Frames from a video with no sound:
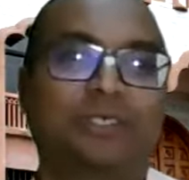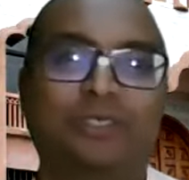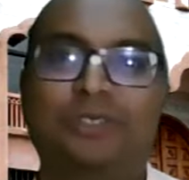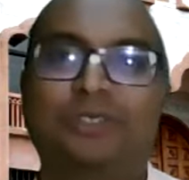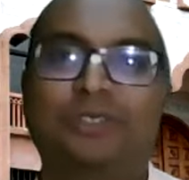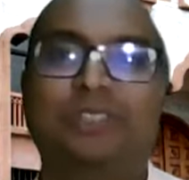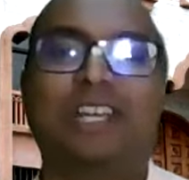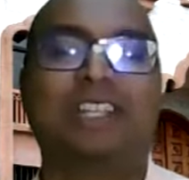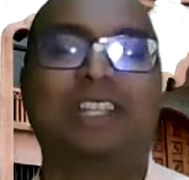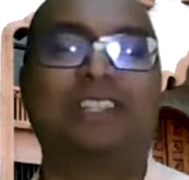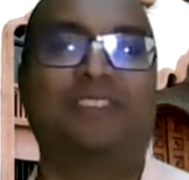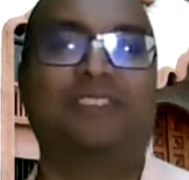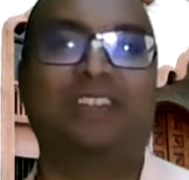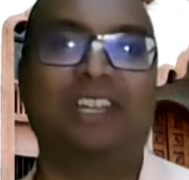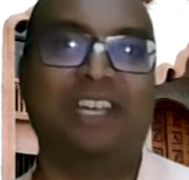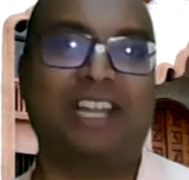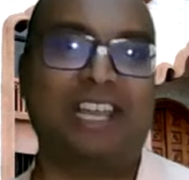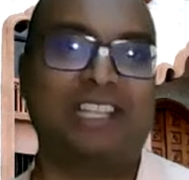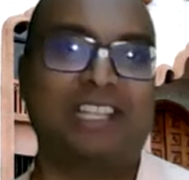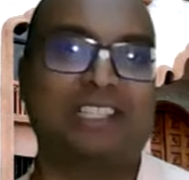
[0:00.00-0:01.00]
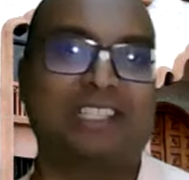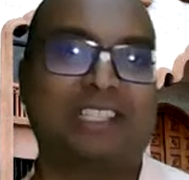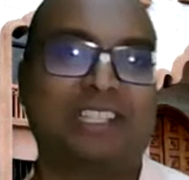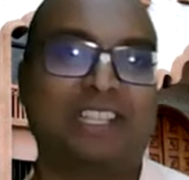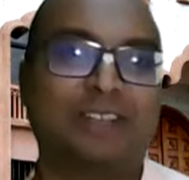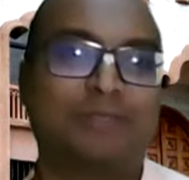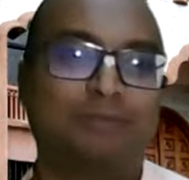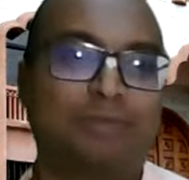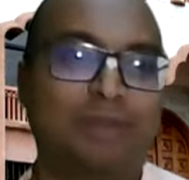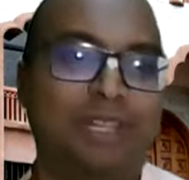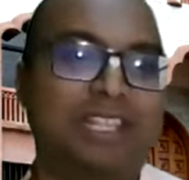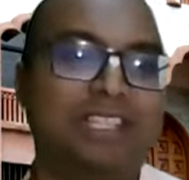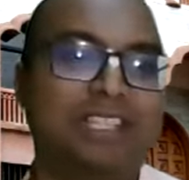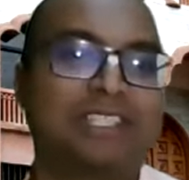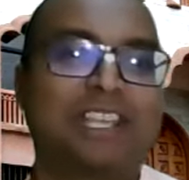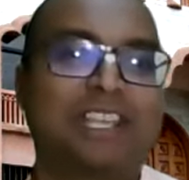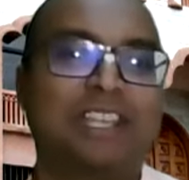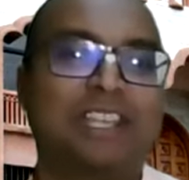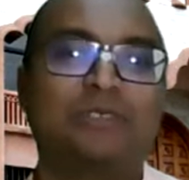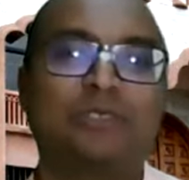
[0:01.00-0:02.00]
Oh, that's very nice.
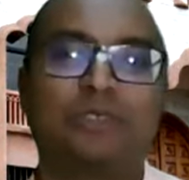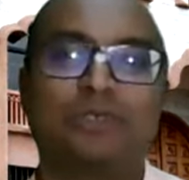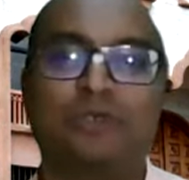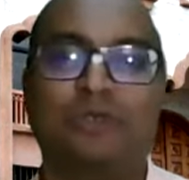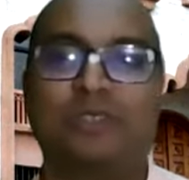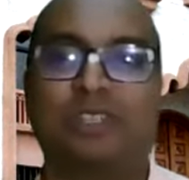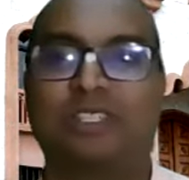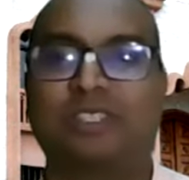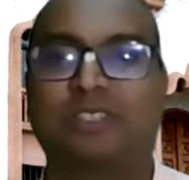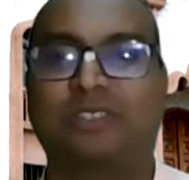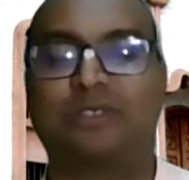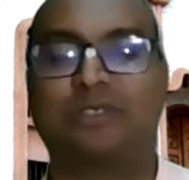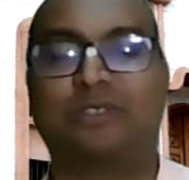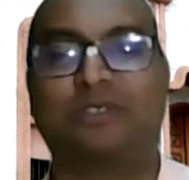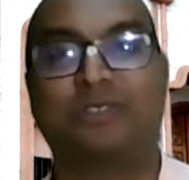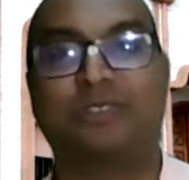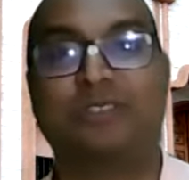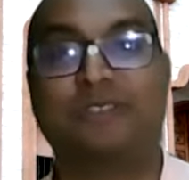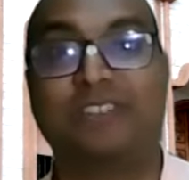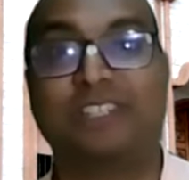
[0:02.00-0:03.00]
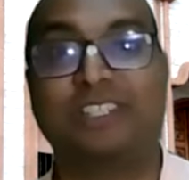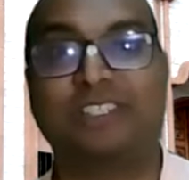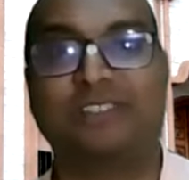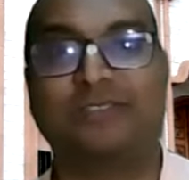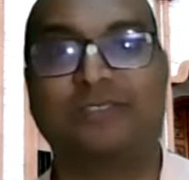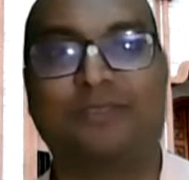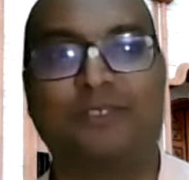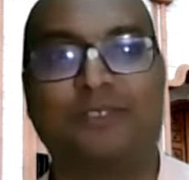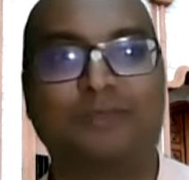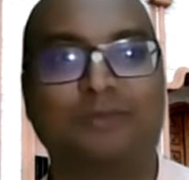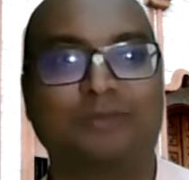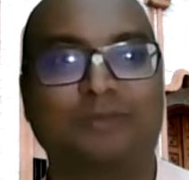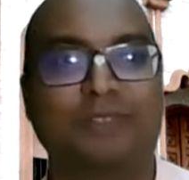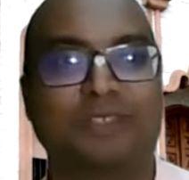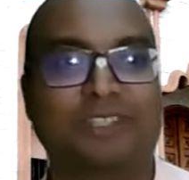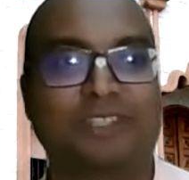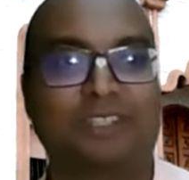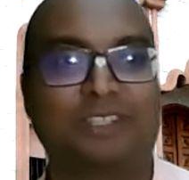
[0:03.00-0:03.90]
Please, can you show us your universal form?